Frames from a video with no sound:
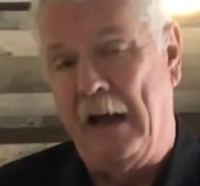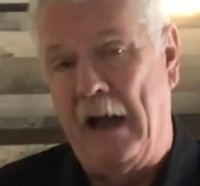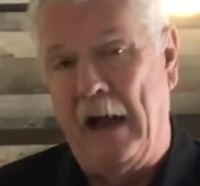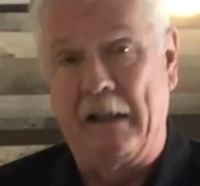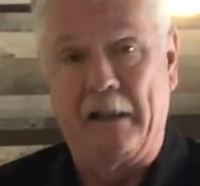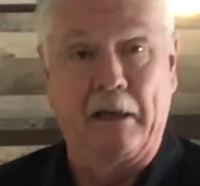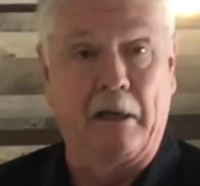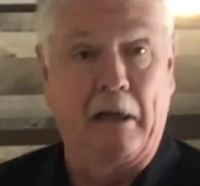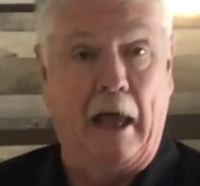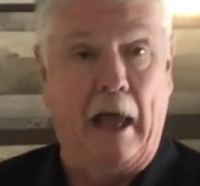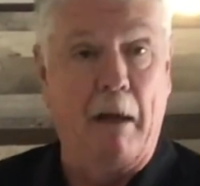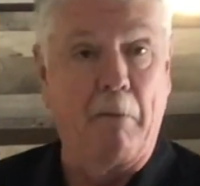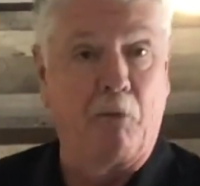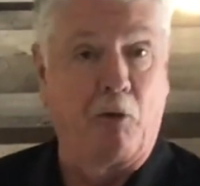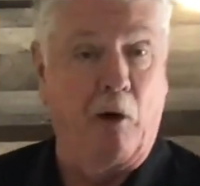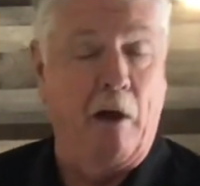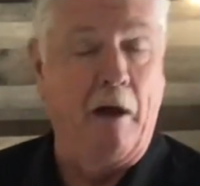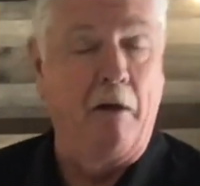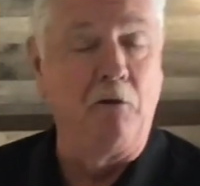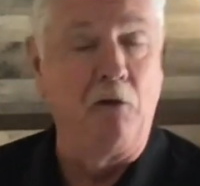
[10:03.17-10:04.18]
at the
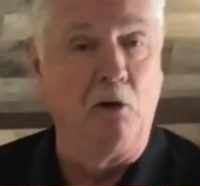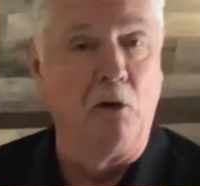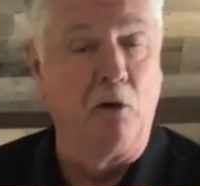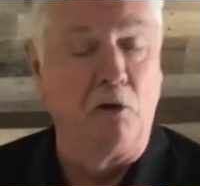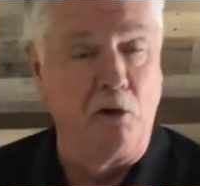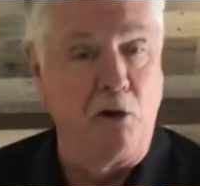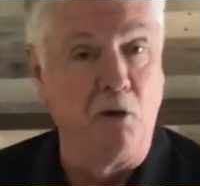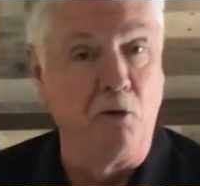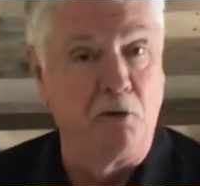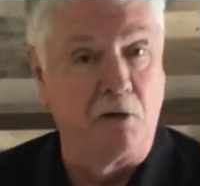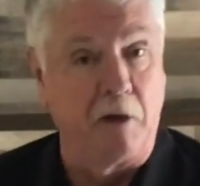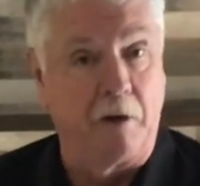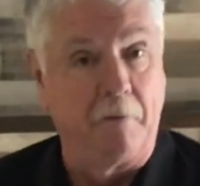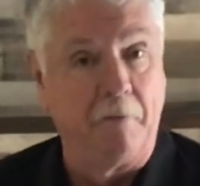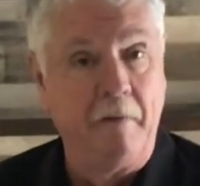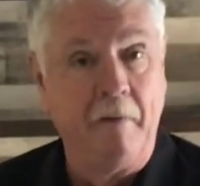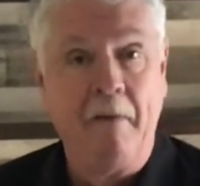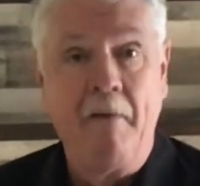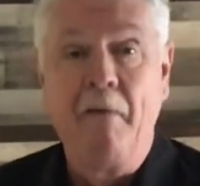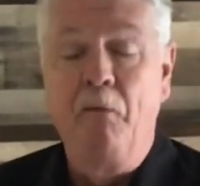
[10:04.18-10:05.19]
campground you're using.
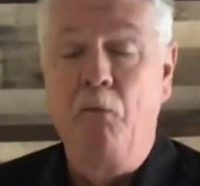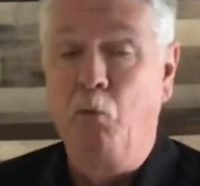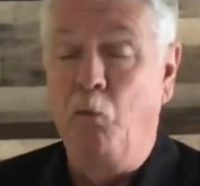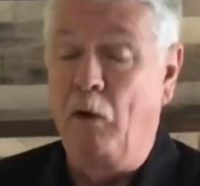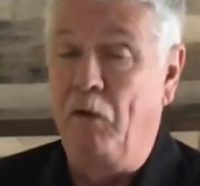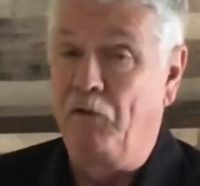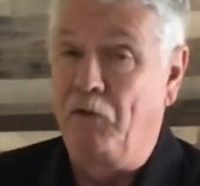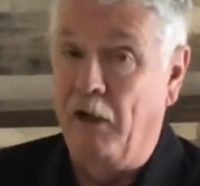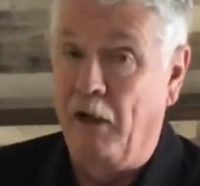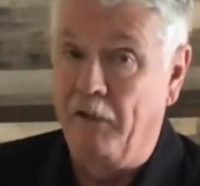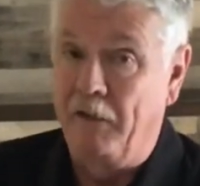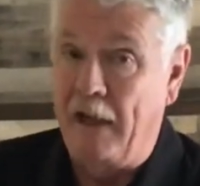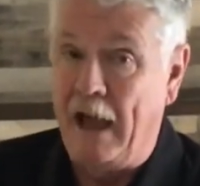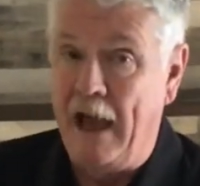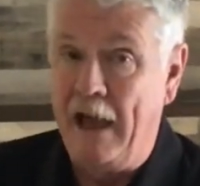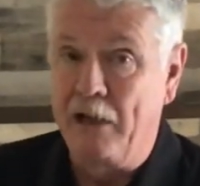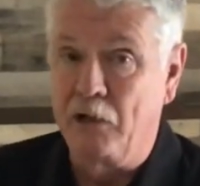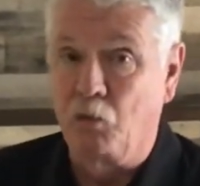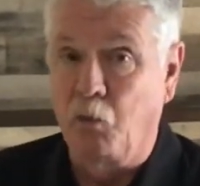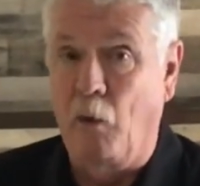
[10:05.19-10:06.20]
We've done
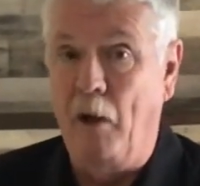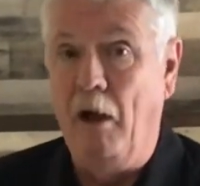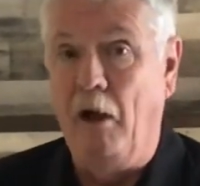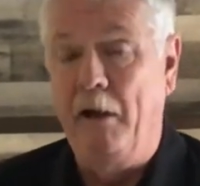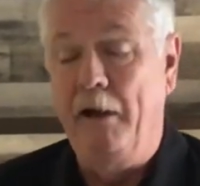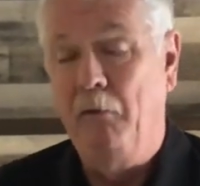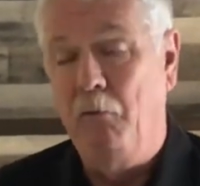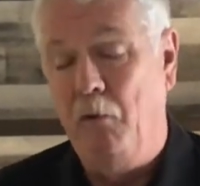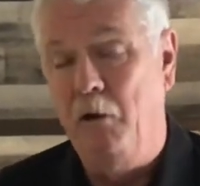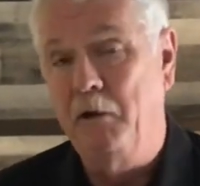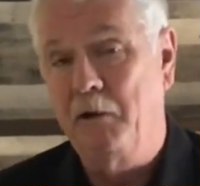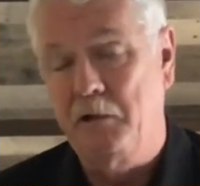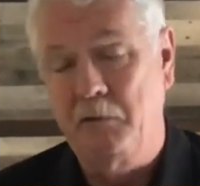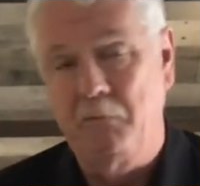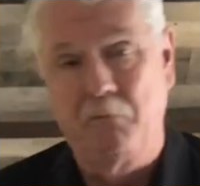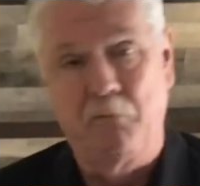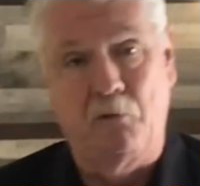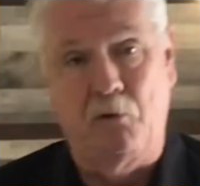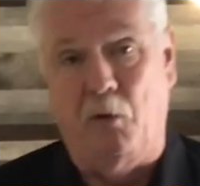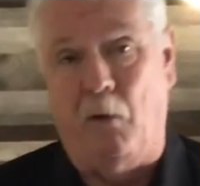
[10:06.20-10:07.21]
that as well, and it works
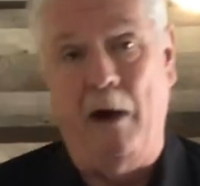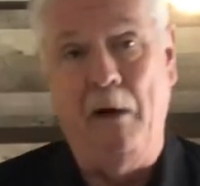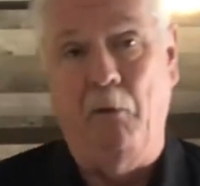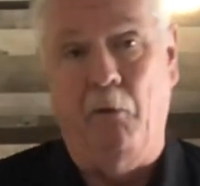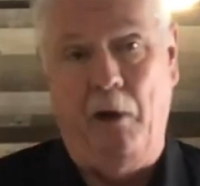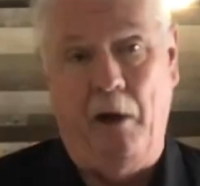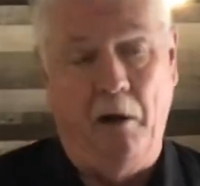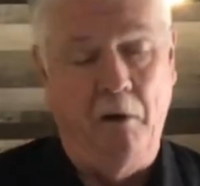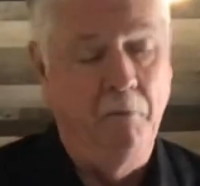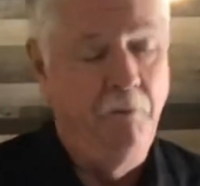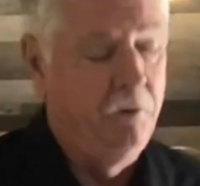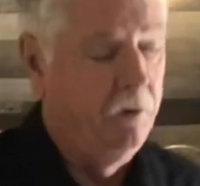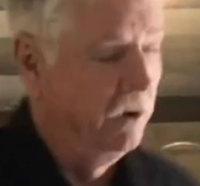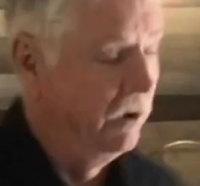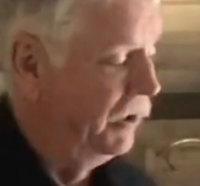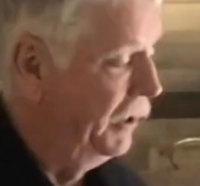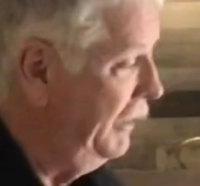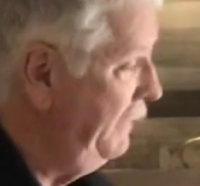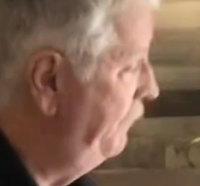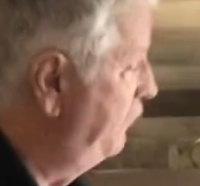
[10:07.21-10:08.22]
quite well. All
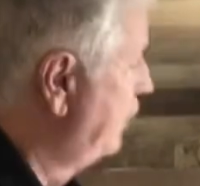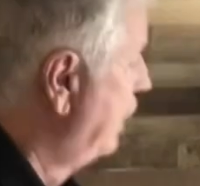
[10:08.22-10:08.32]
right.